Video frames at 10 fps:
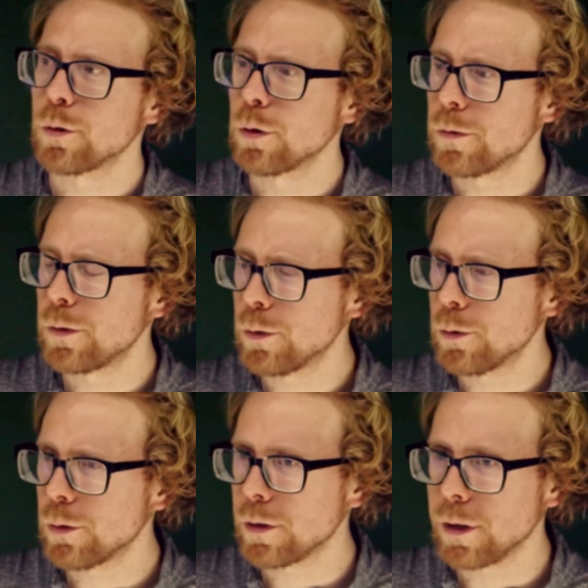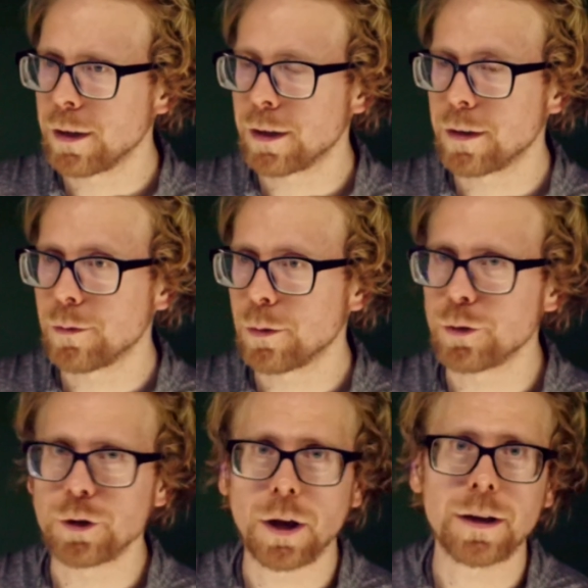So if you are like, well,
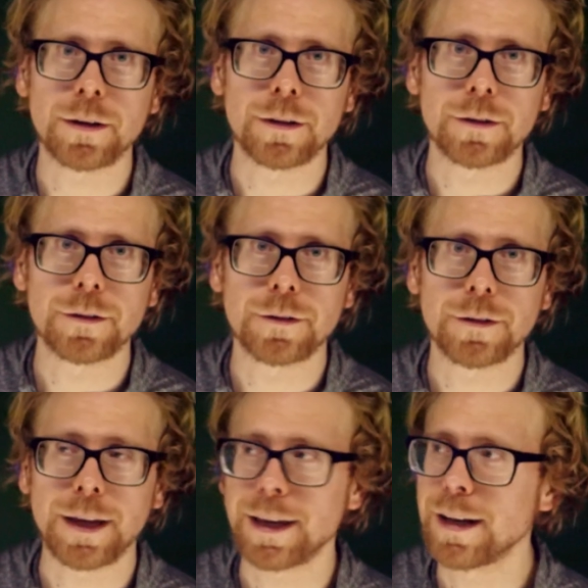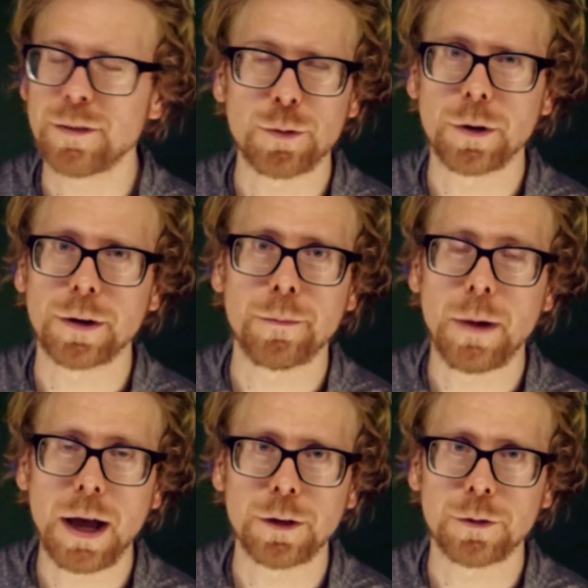Johnny, I can't even run a
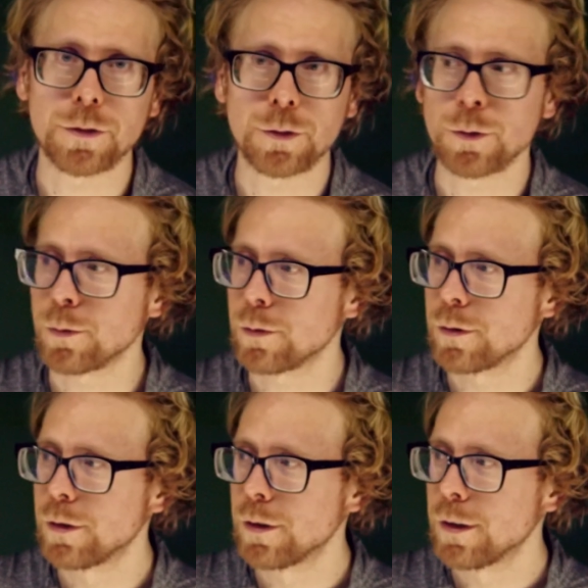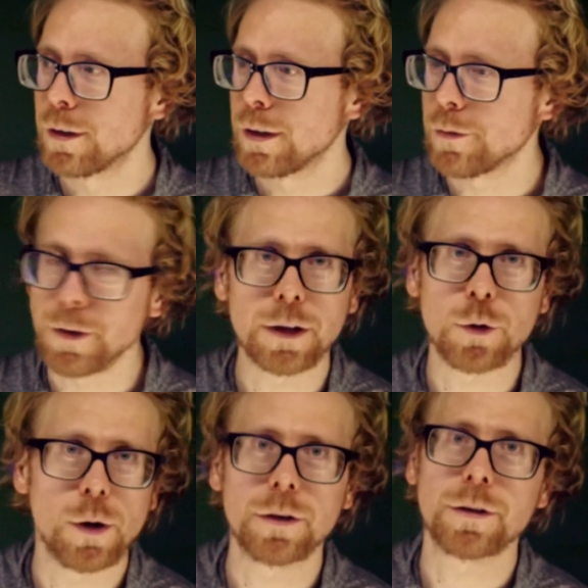mile. So if I
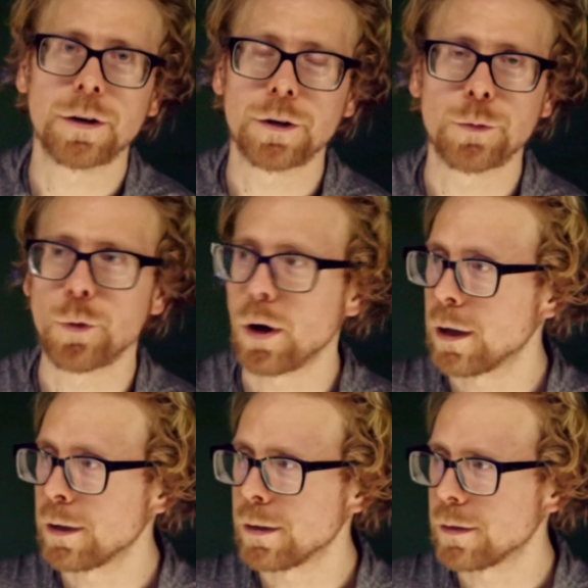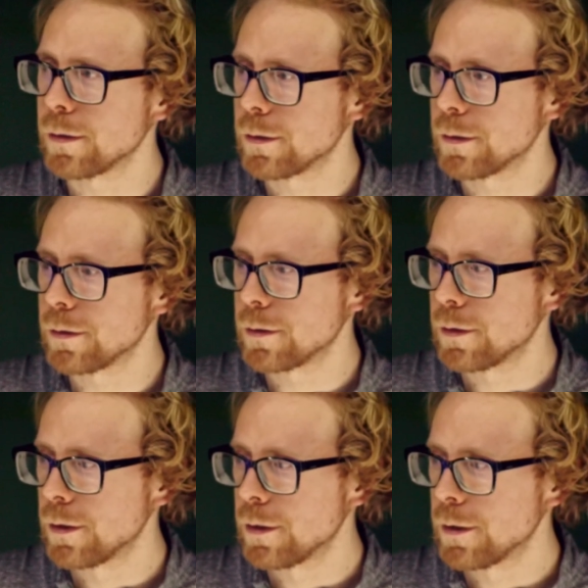go out there and run
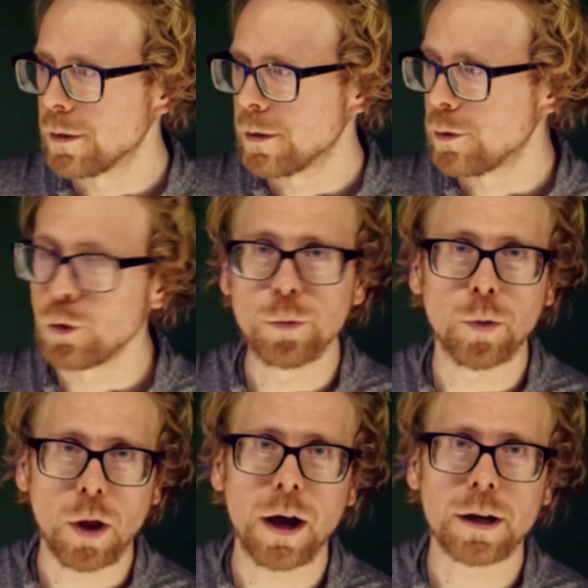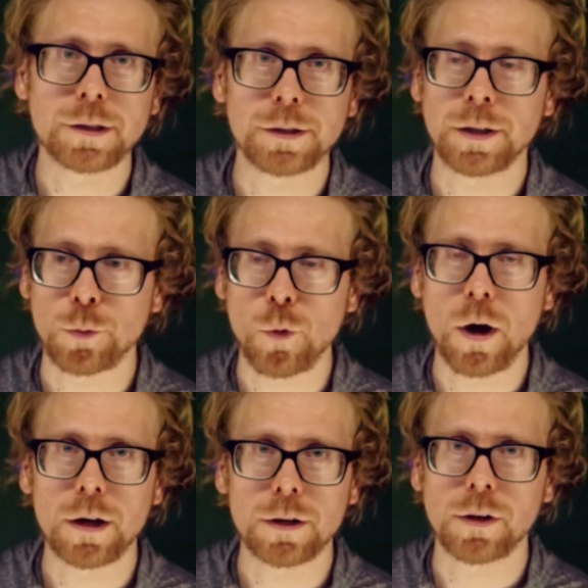2 blocks and then
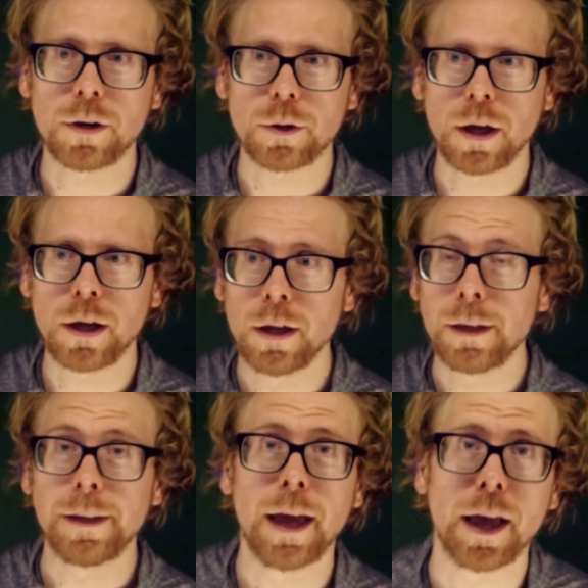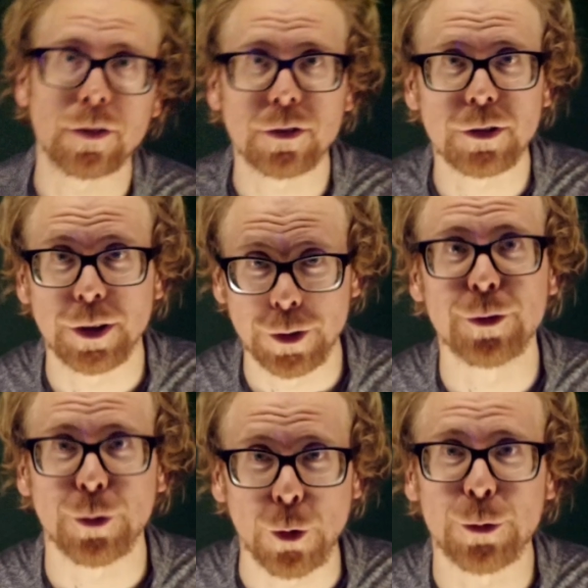walk, is that okay? Yes, it
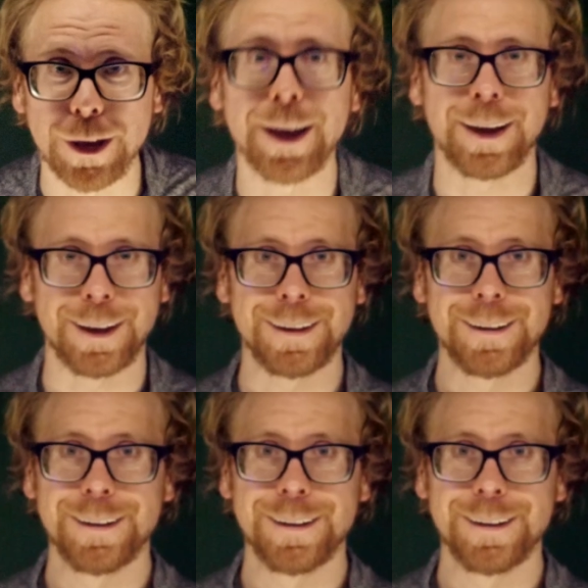is okay.